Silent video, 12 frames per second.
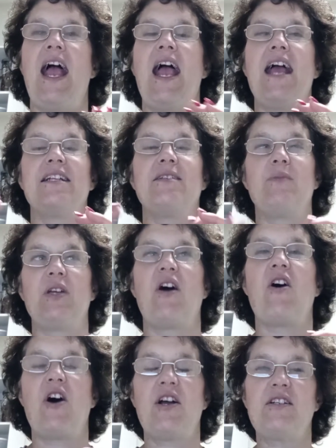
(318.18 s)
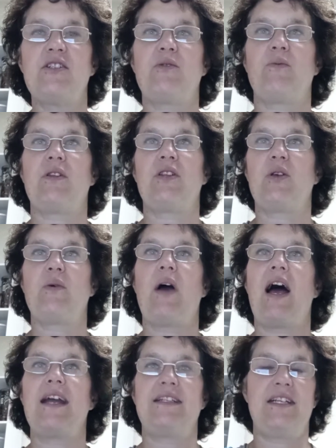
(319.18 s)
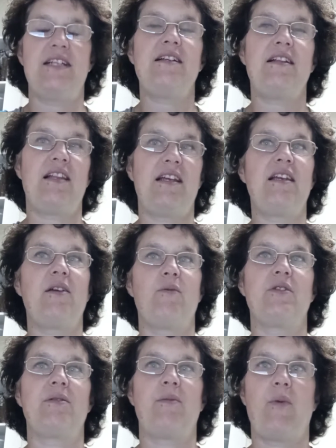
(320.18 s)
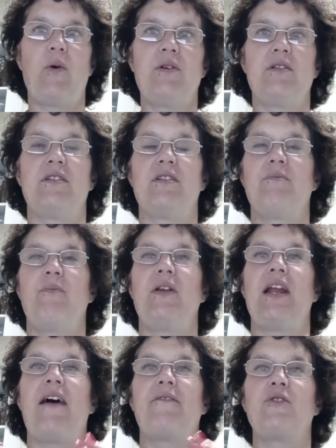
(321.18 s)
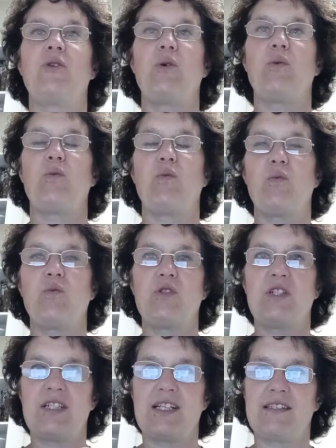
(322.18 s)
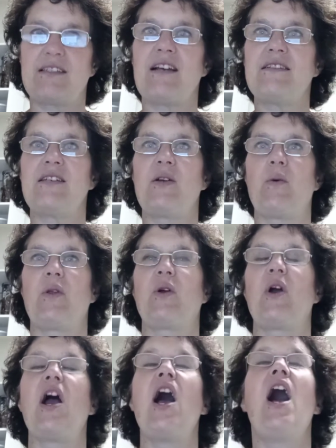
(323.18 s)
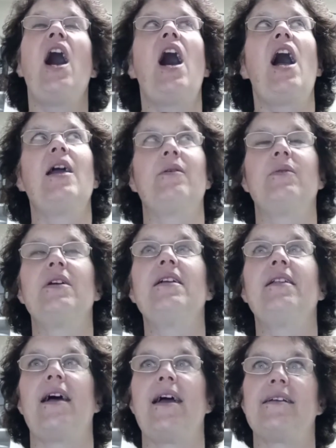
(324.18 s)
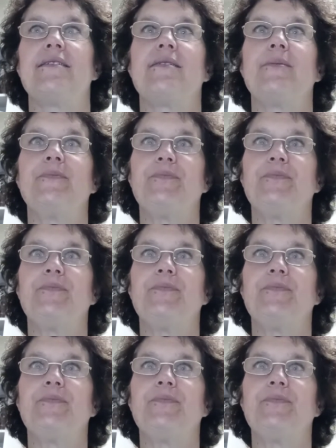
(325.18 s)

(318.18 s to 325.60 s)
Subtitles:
And to be honest with you, I didn't think it was important, but after discussing with her, I realized